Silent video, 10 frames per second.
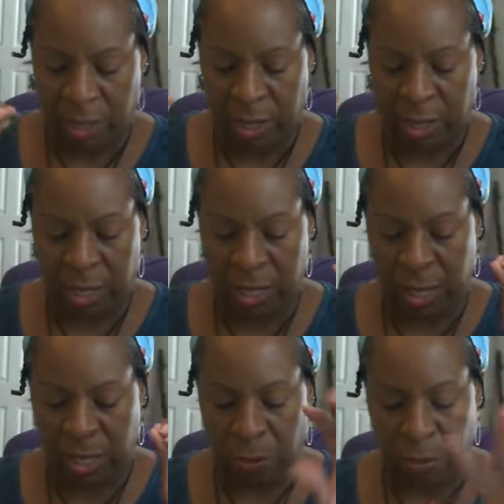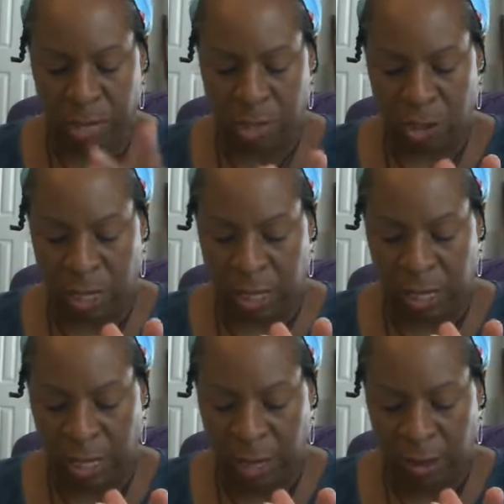This is a
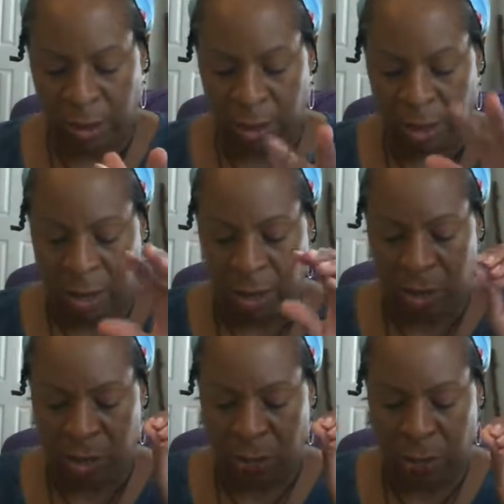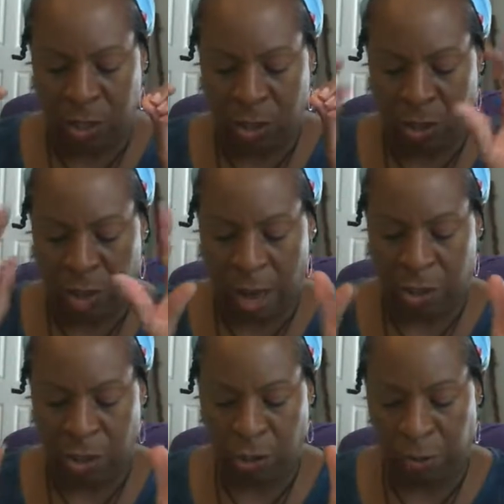dimensional
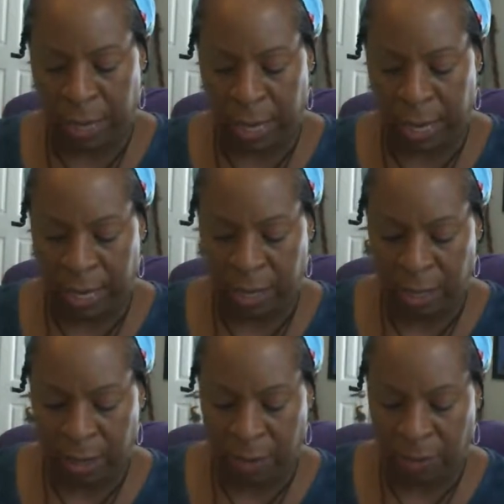causal plane